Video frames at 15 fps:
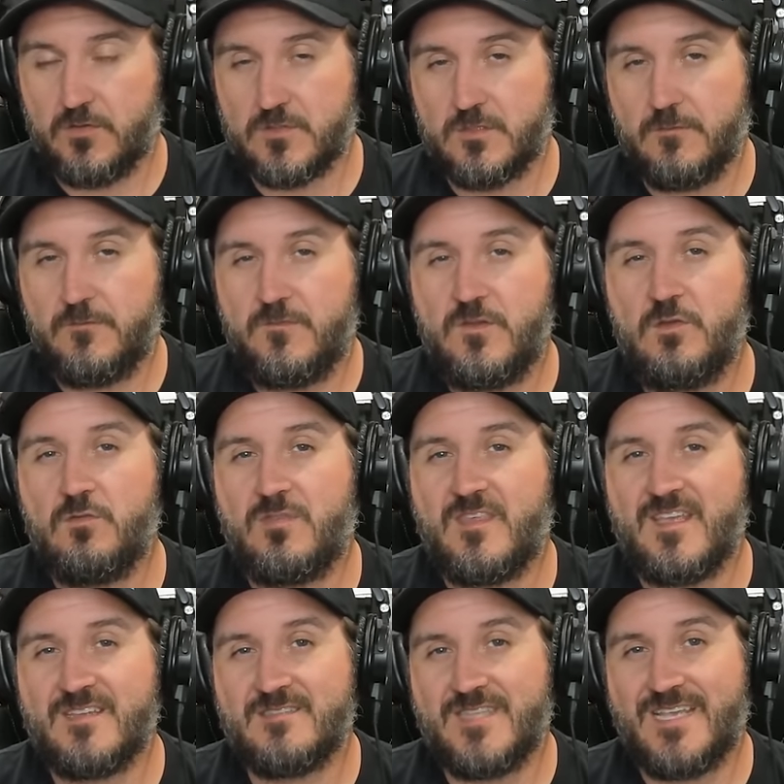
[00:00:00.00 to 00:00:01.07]
There's a few
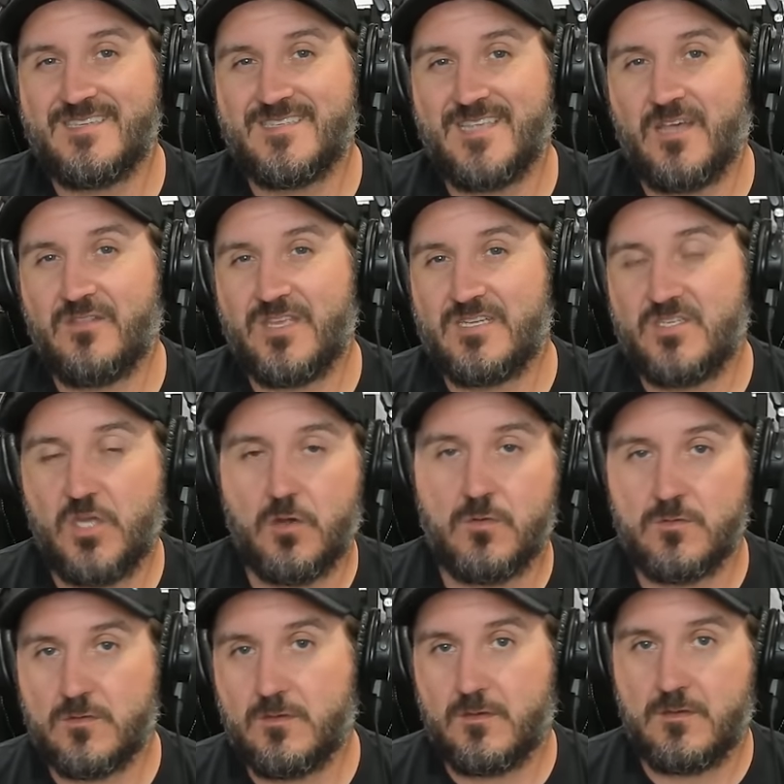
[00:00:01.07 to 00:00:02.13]
things they sell that
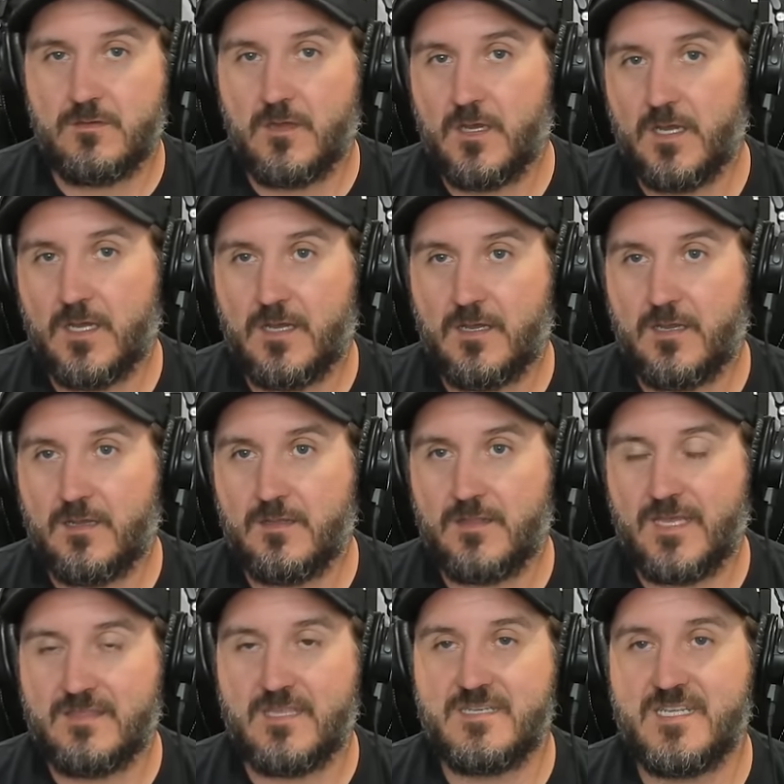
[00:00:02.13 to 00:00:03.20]
don't uh,
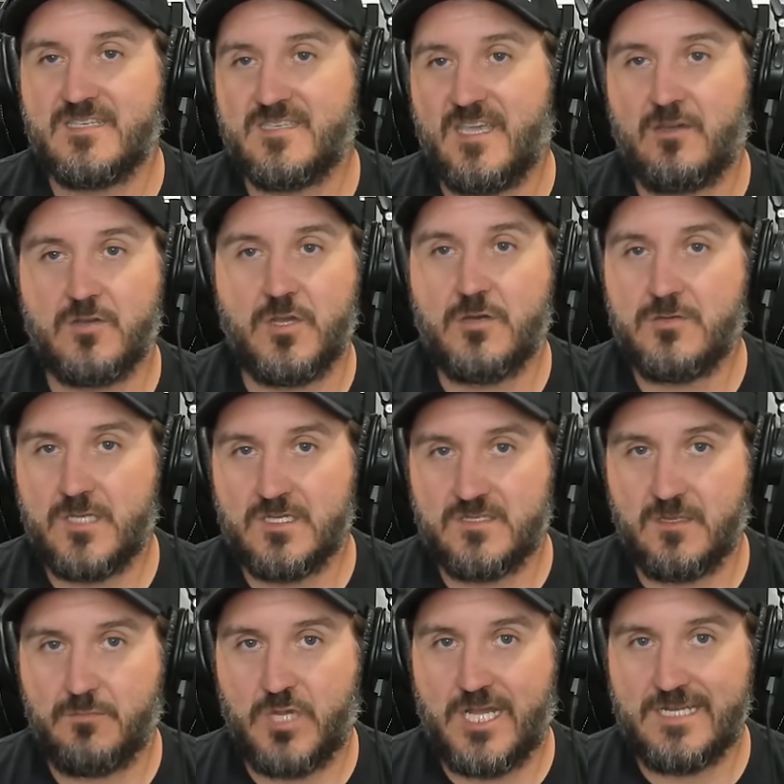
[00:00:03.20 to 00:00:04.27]
that the discount code
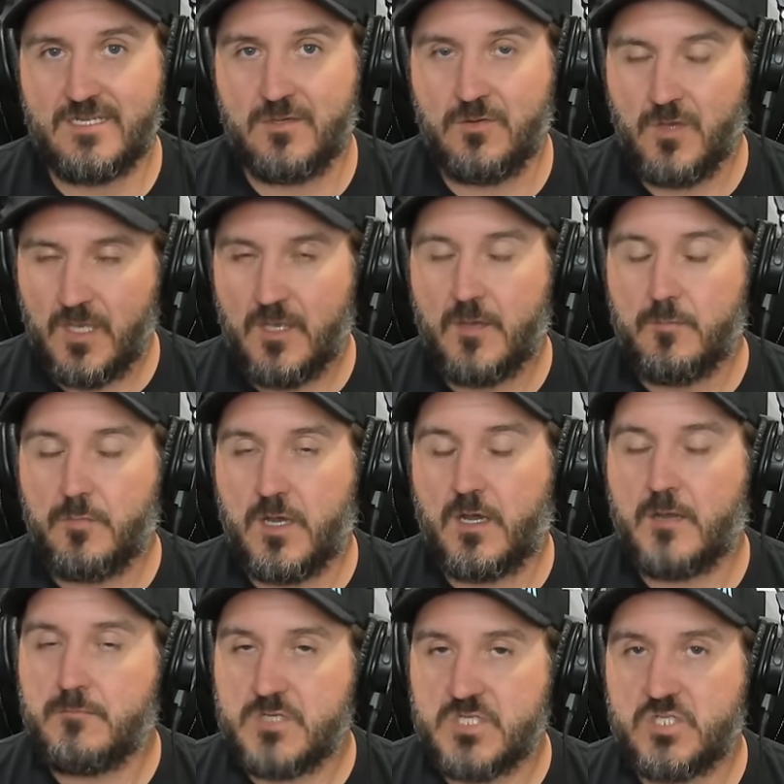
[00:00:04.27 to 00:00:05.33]
doesn't apply to, but
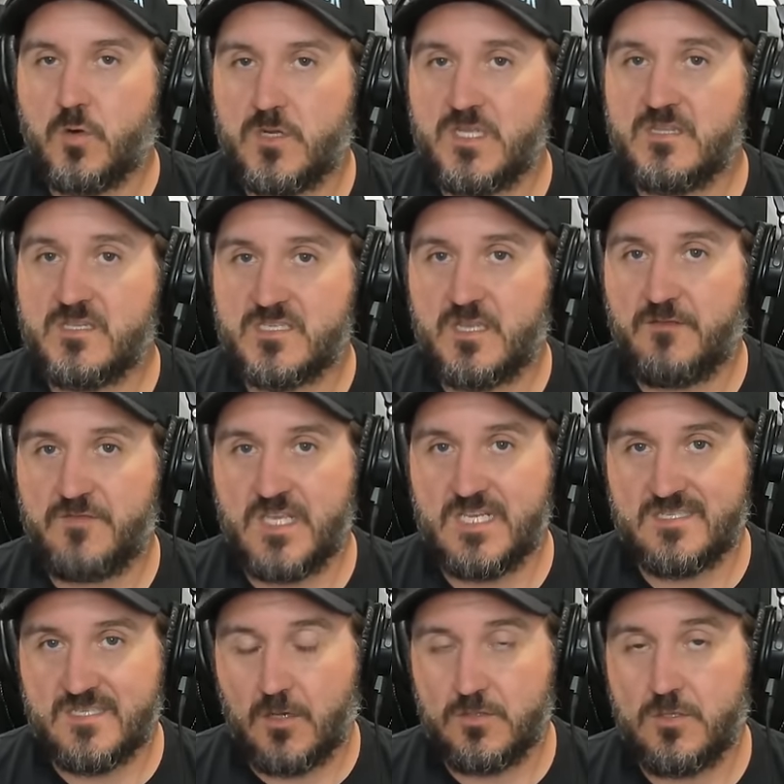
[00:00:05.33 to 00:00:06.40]
on majority of the stuff they
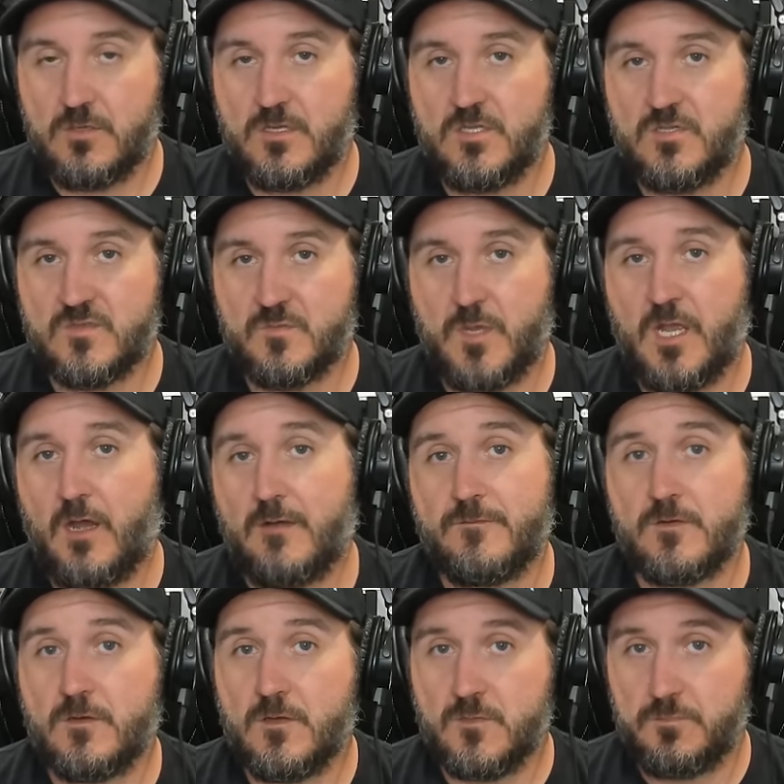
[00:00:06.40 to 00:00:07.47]
sell, you can use my
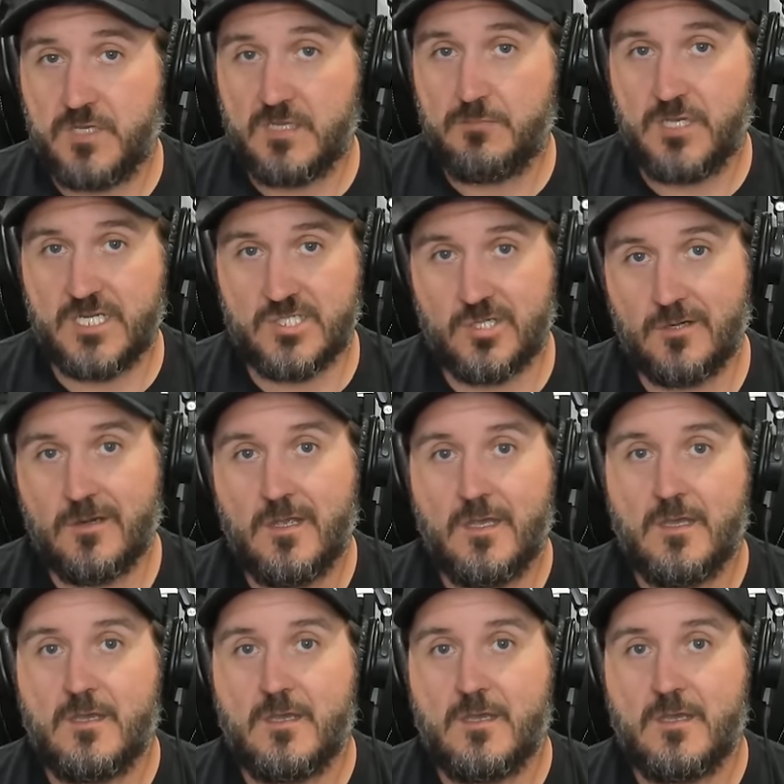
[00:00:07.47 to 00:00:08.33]
offer code Big Picture.